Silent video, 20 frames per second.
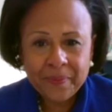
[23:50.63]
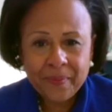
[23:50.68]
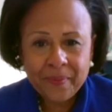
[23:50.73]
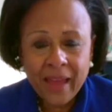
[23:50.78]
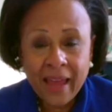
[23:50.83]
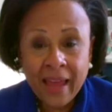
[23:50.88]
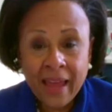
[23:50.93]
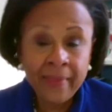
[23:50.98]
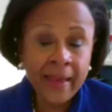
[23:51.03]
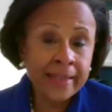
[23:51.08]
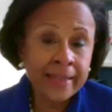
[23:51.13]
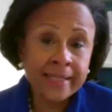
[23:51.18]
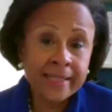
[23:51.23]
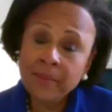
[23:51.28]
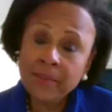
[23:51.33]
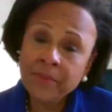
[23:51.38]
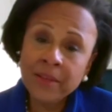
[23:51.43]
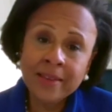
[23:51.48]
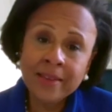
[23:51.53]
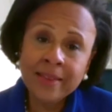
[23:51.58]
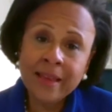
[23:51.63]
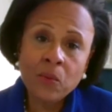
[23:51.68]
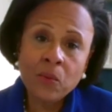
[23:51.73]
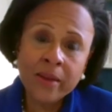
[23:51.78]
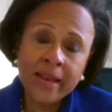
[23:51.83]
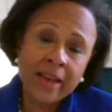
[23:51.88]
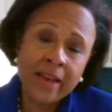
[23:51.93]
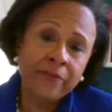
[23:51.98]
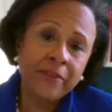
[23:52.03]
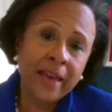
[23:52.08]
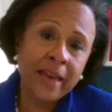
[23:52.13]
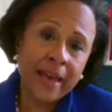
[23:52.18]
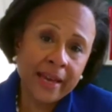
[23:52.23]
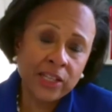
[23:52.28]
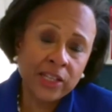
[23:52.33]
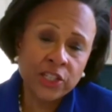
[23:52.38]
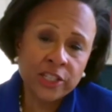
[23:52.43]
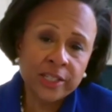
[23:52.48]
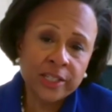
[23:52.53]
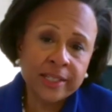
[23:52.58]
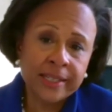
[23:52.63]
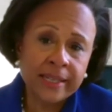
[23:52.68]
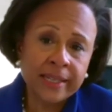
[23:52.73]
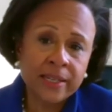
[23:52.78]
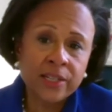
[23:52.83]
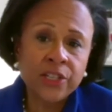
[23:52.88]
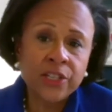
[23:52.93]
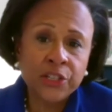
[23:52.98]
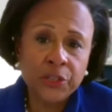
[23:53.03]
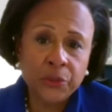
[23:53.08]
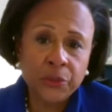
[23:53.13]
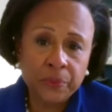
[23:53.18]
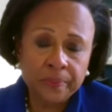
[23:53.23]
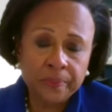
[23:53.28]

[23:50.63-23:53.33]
And that's something that we have the agency to do.